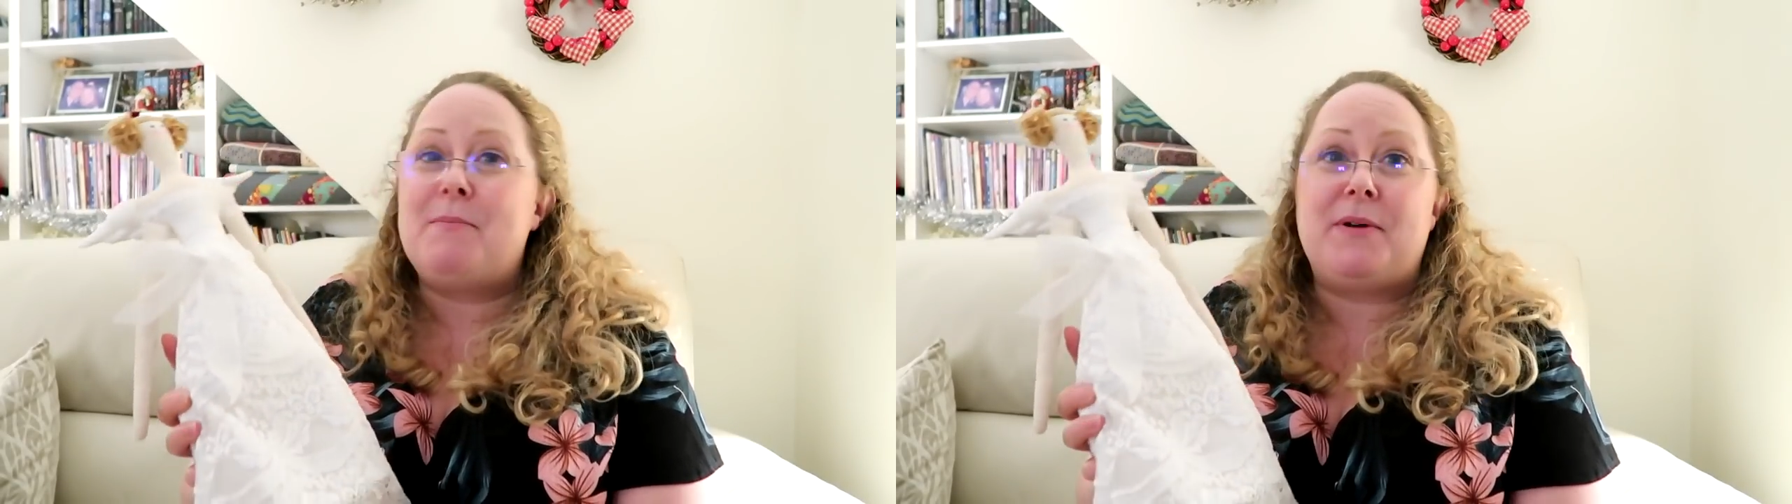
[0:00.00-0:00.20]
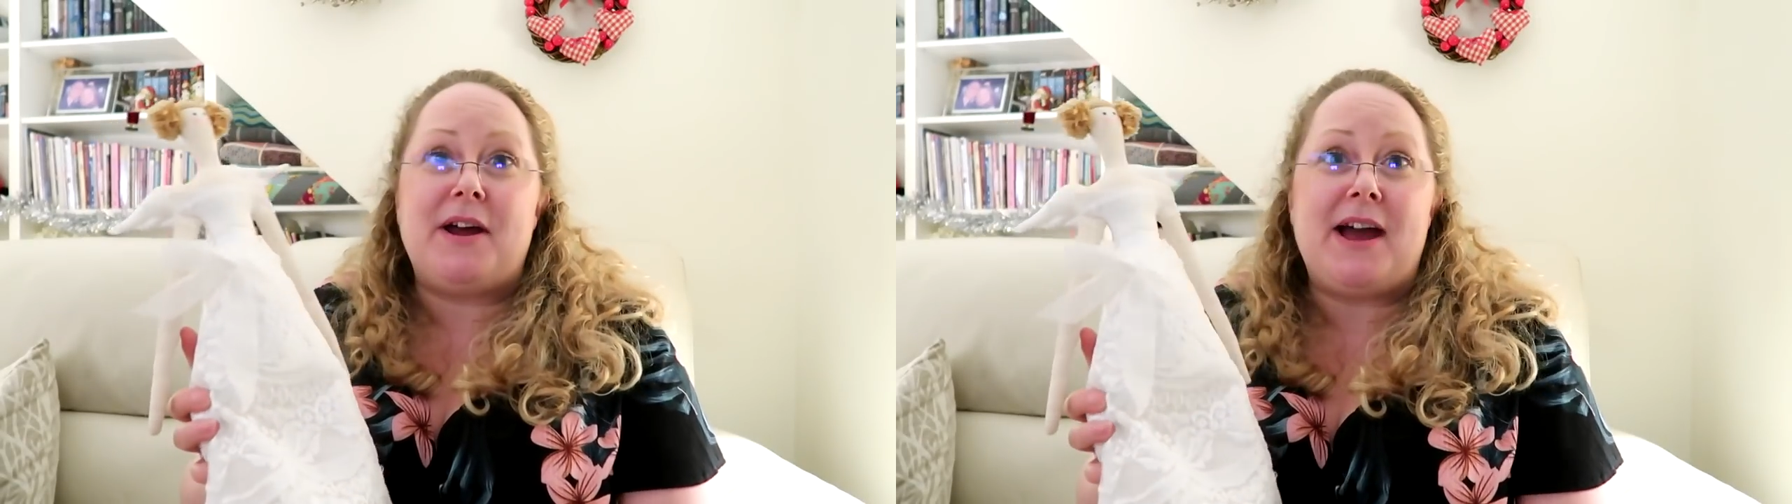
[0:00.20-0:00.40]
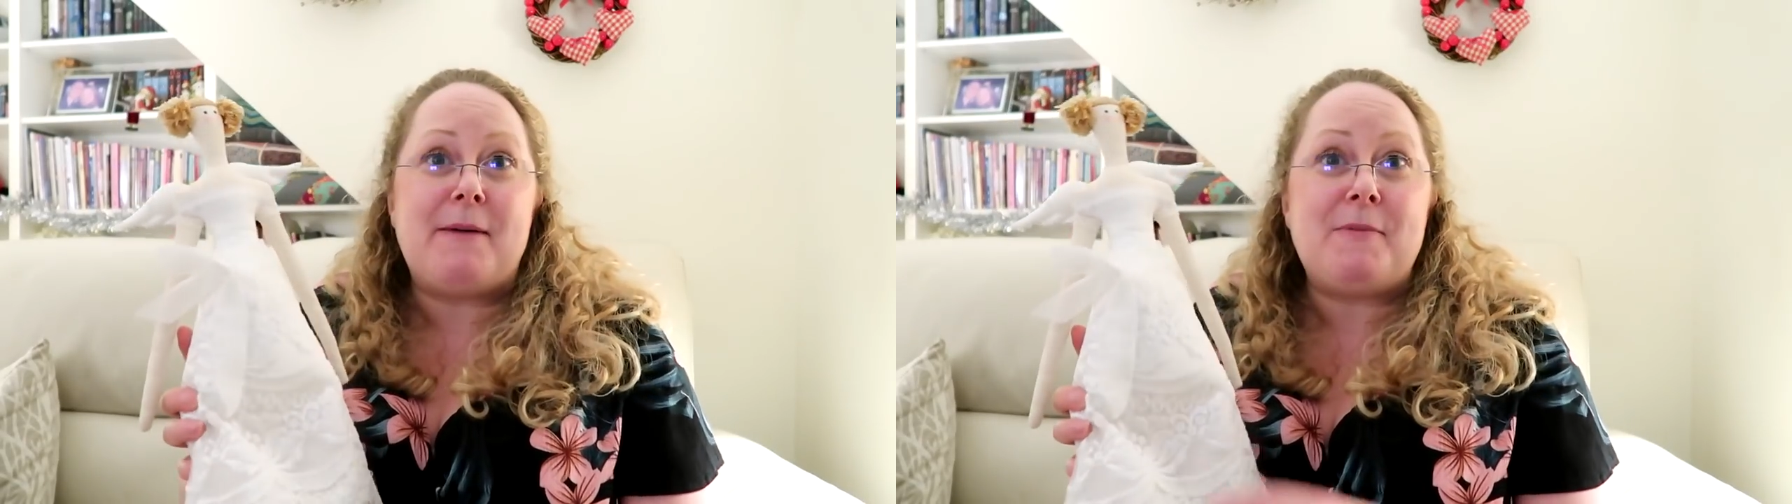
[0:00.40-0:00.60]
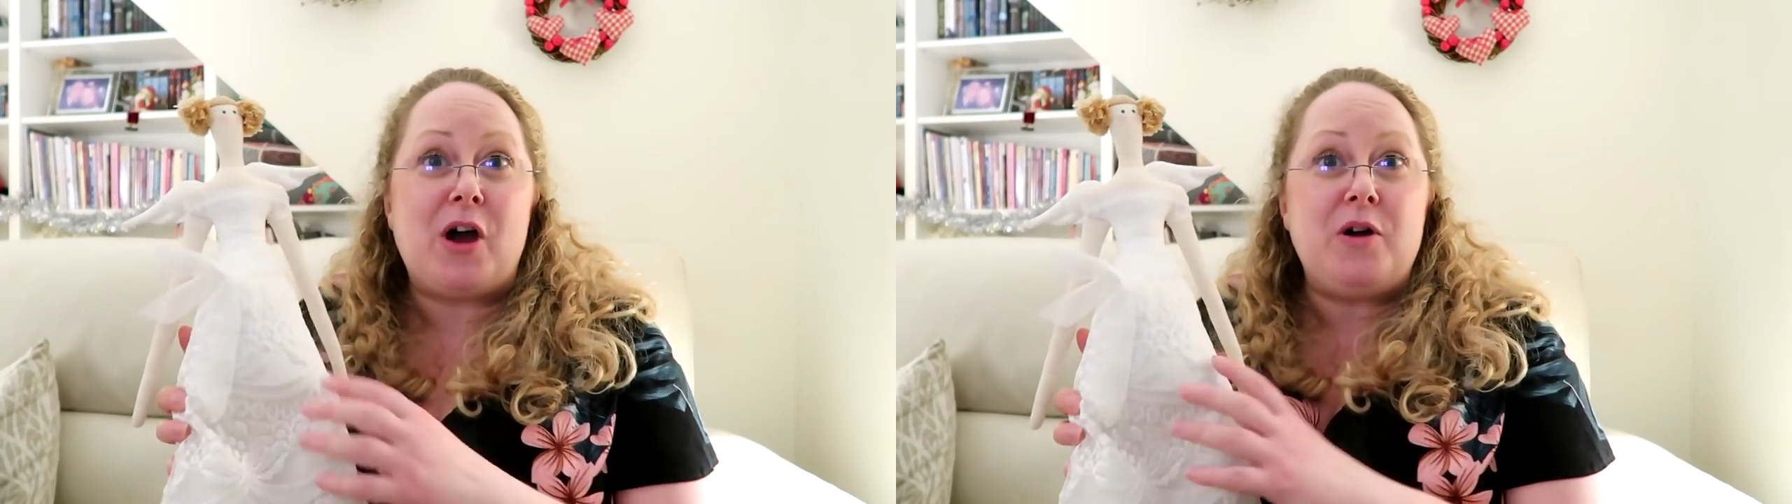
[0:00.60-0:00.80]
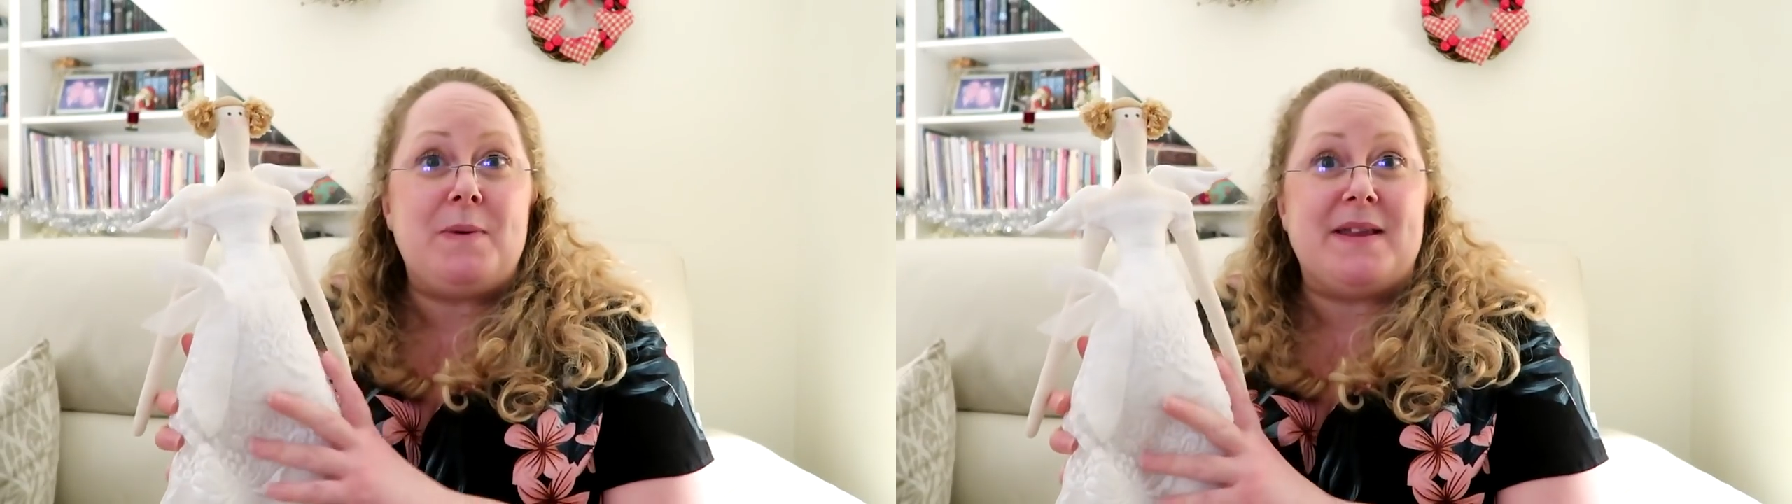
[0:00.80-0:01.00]
But I am
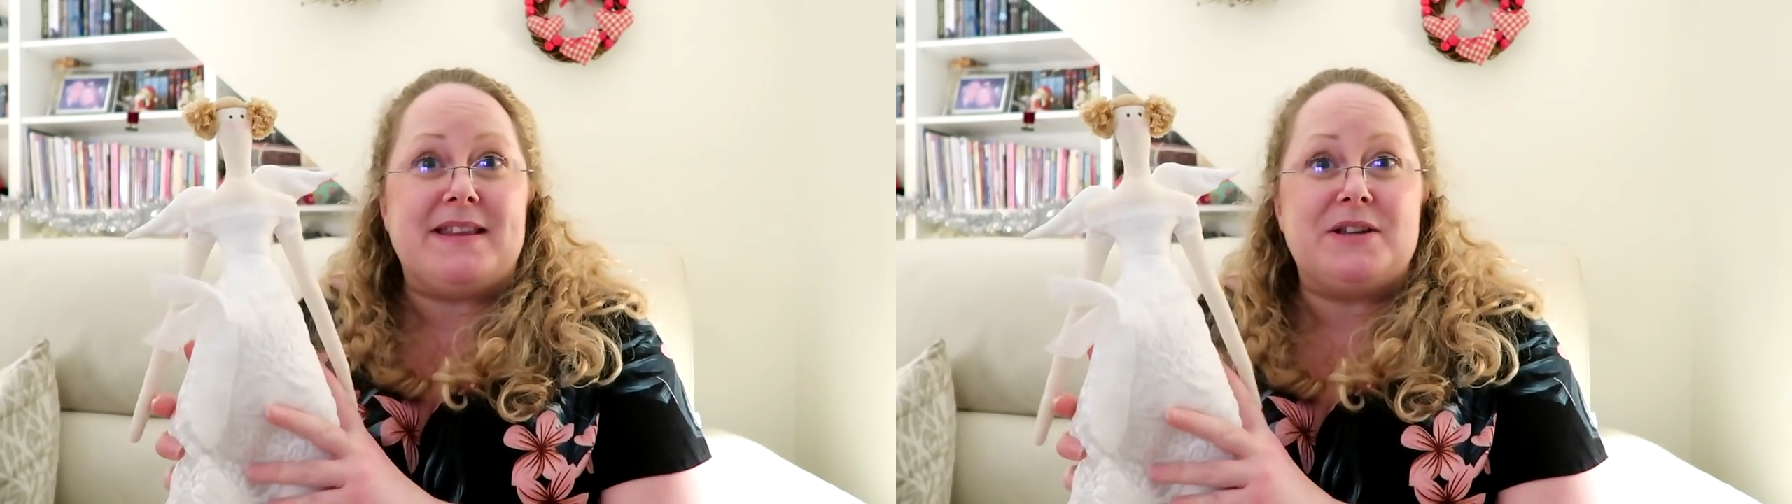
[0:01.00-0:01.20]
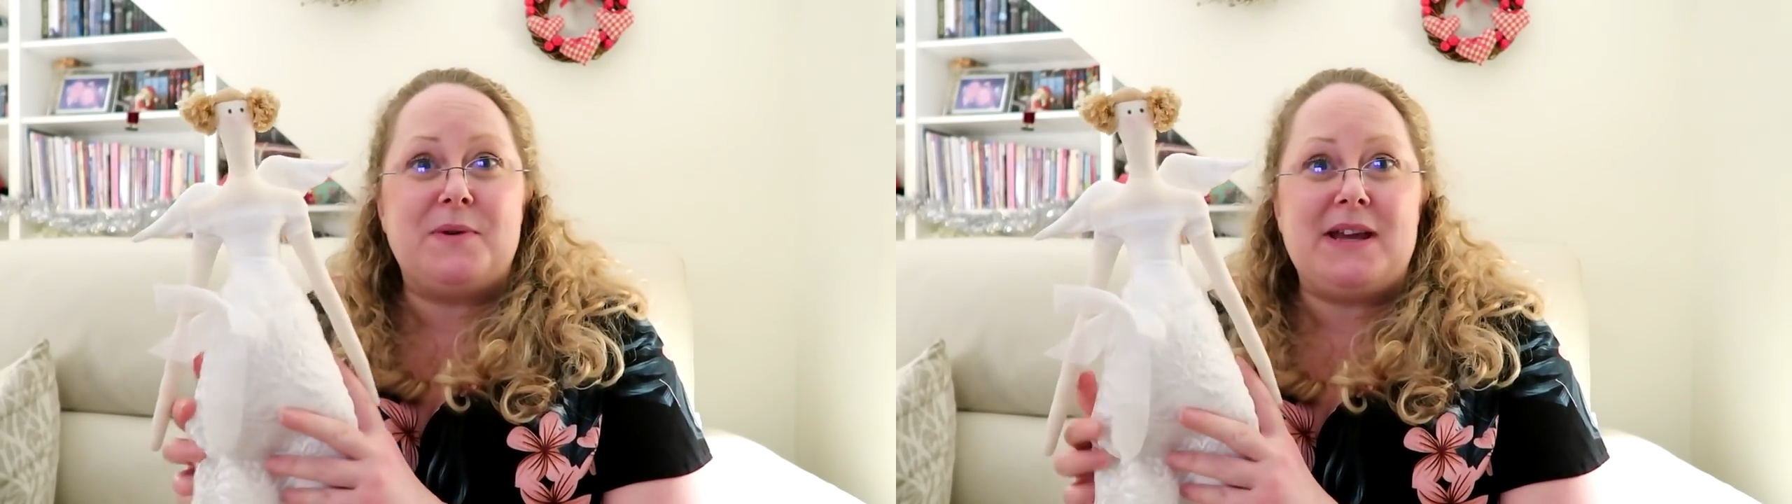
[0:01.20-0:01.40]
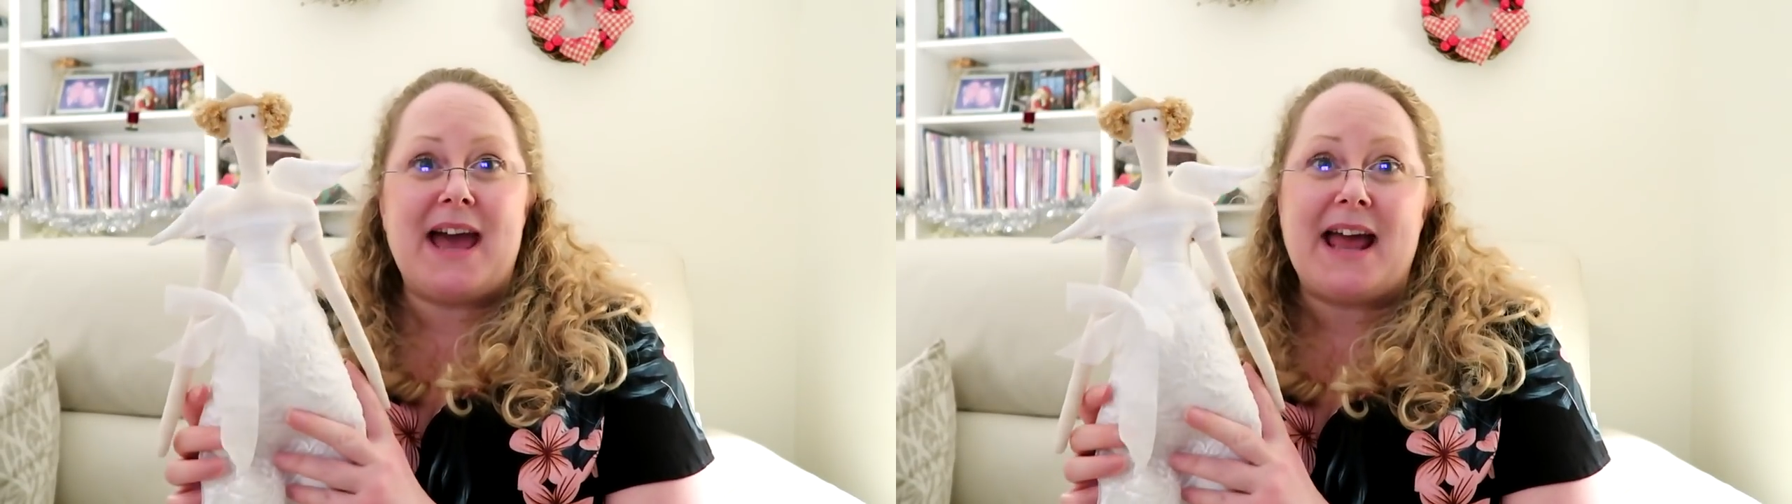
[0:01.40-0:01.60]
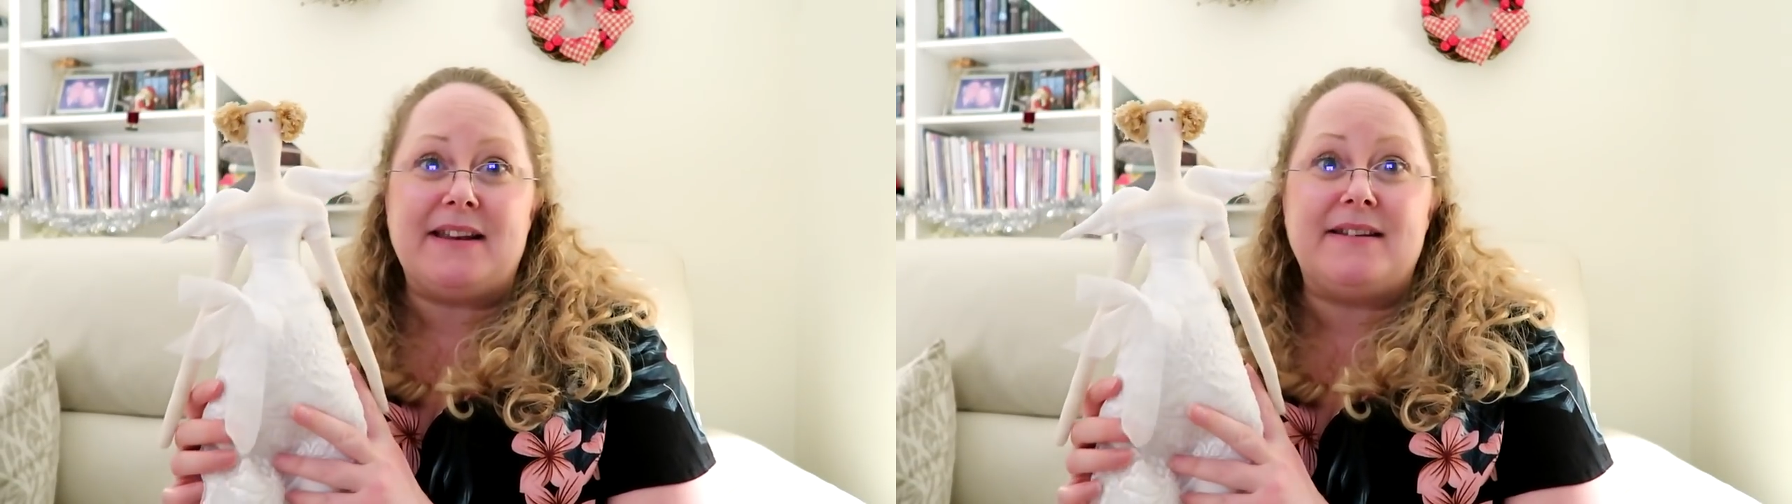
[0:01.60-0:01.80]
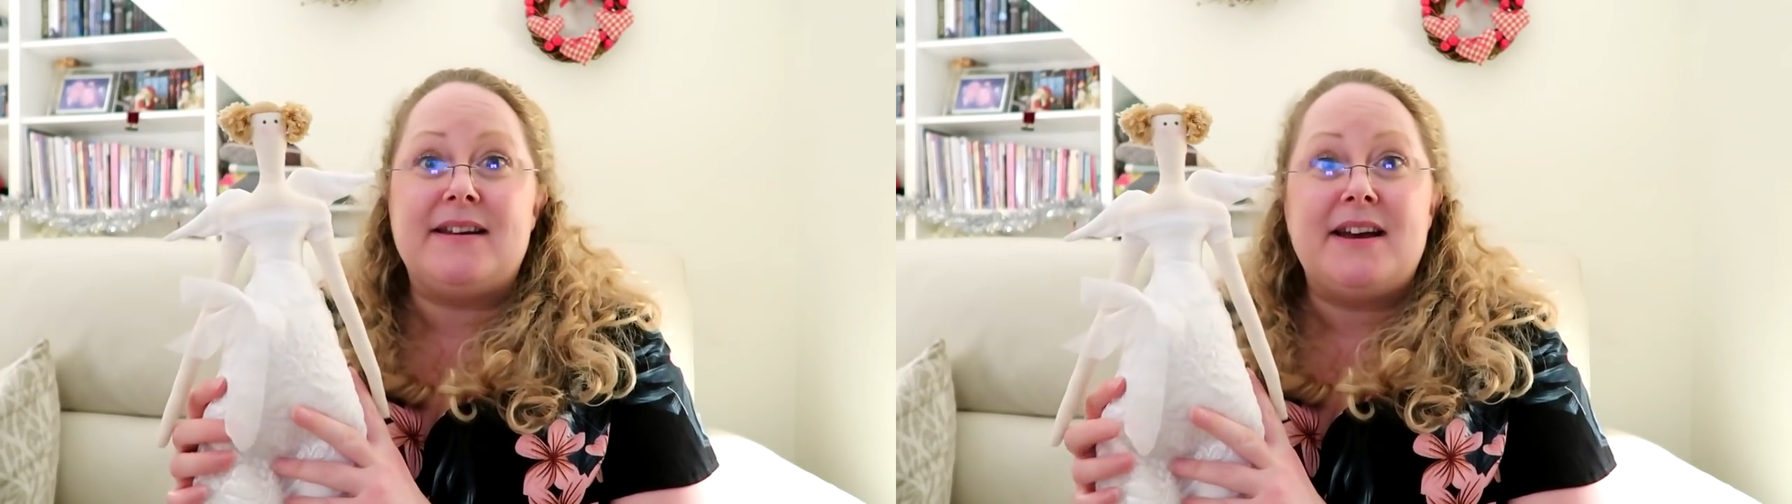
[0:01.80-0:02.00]
hoping this
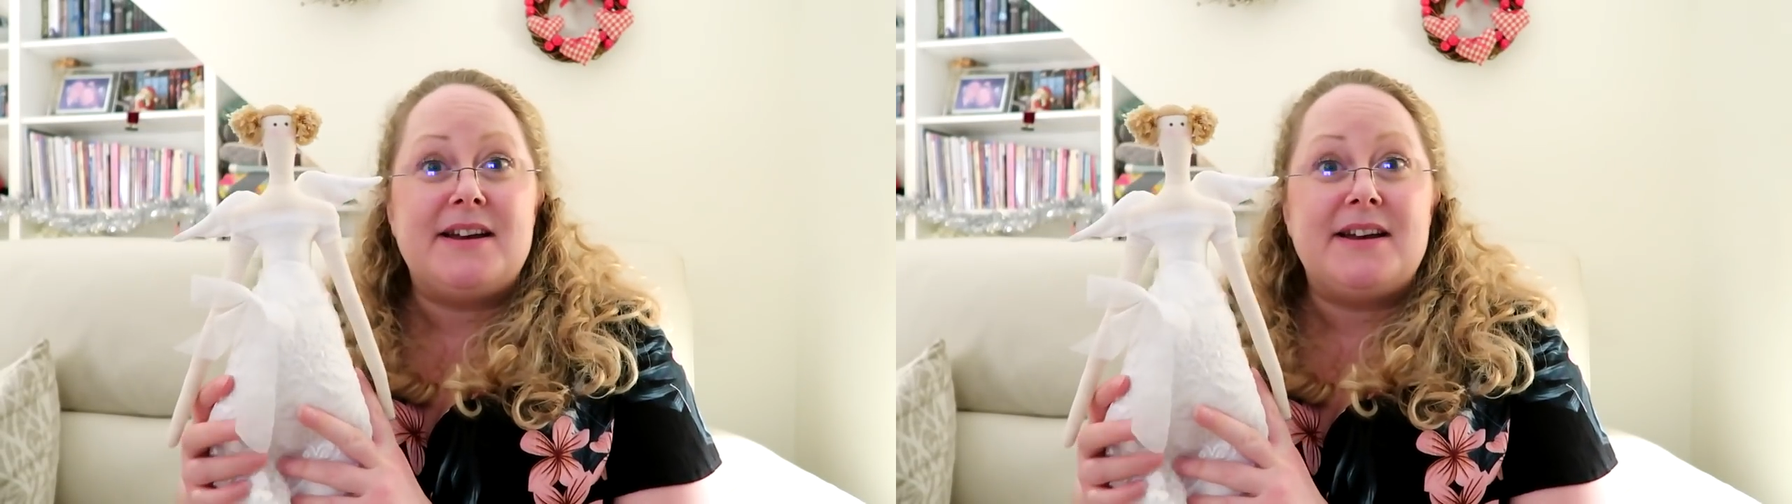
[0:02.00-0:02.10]
weekend